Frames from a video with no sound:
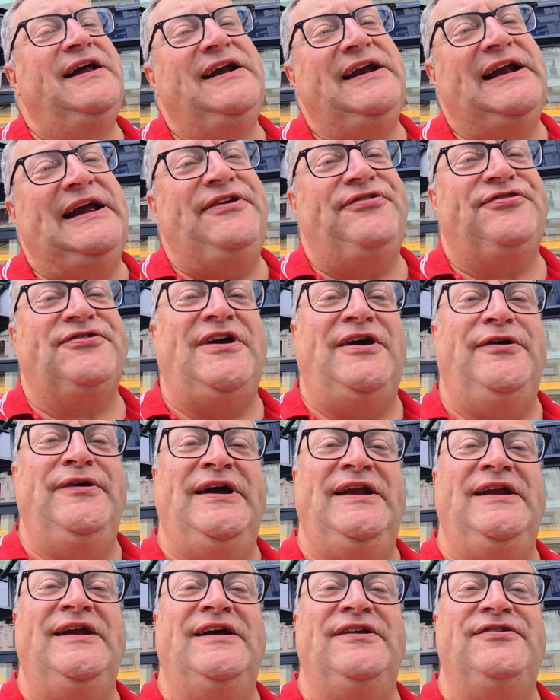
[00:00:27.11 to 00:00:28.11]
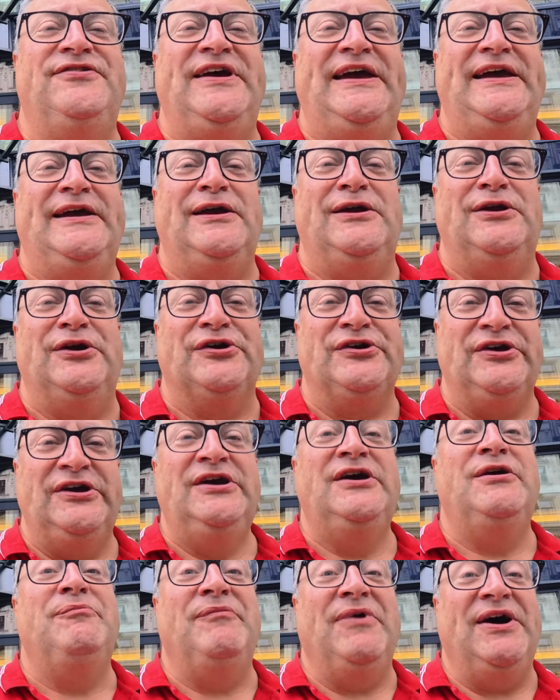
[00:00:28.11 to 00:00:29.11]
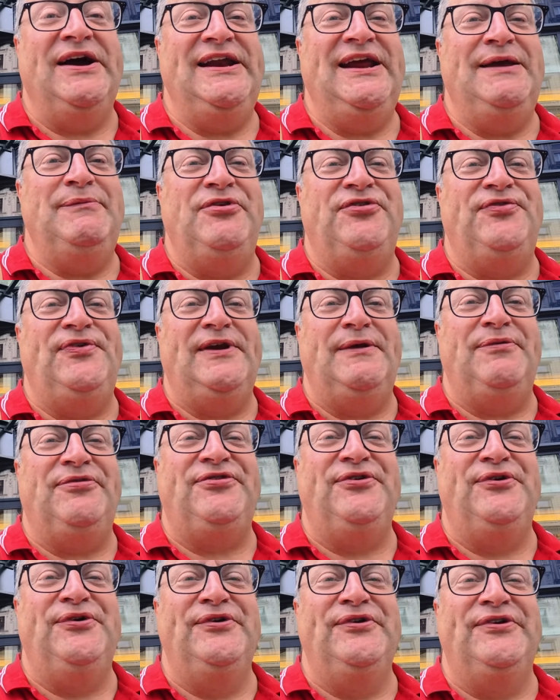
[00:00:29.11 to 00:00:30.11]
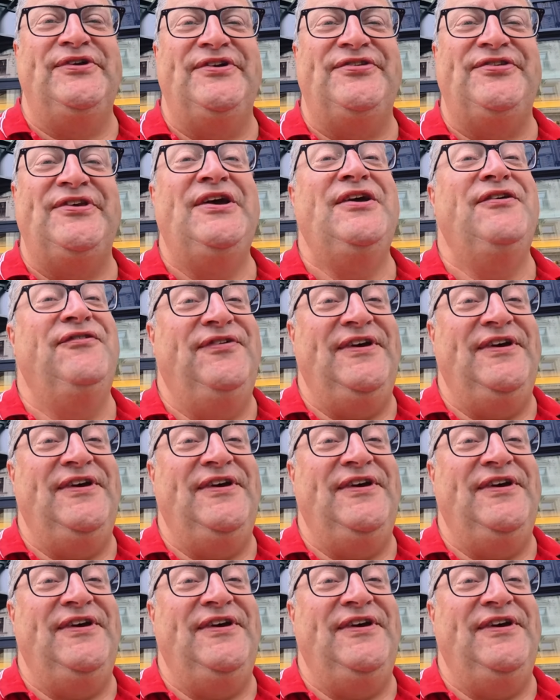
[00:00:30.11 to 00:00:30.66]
Let's go in and take a look. My name is Philip Saunders,